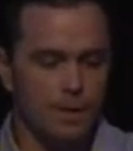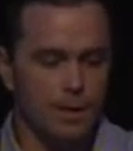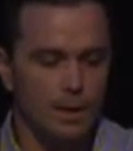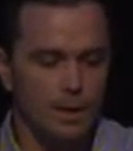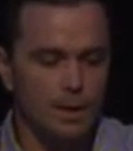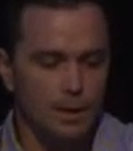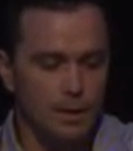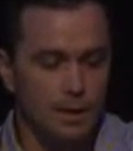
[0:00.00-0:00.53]

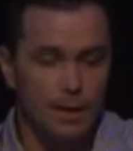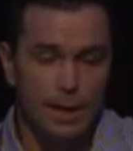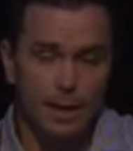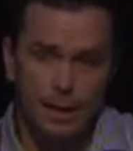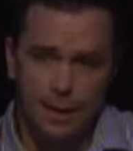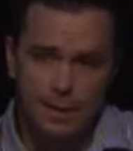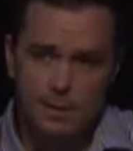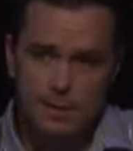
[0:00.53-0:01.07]

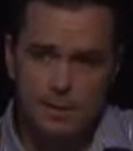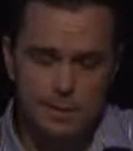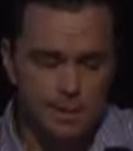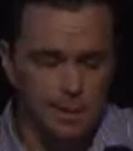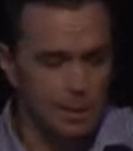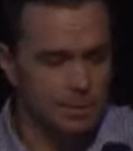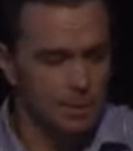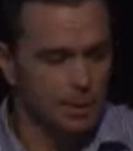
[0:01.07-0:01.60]
again,
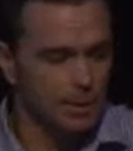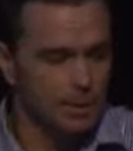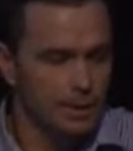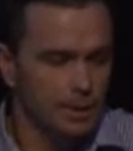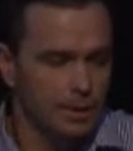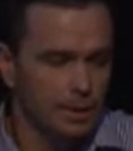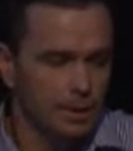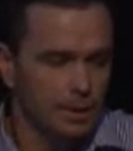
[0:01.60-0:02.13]
sustainability.
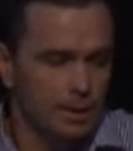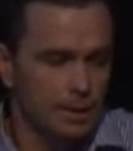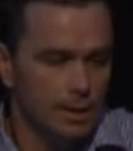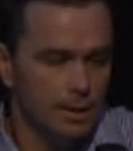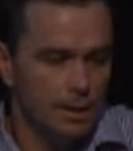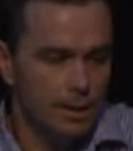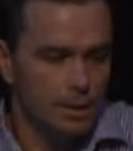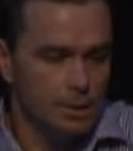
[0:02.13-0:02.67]

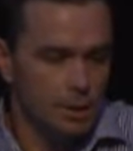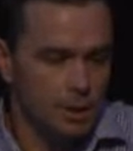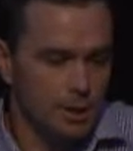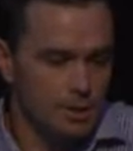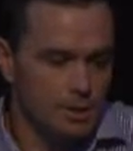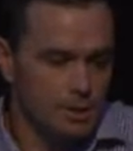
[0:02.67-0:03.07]
It shows a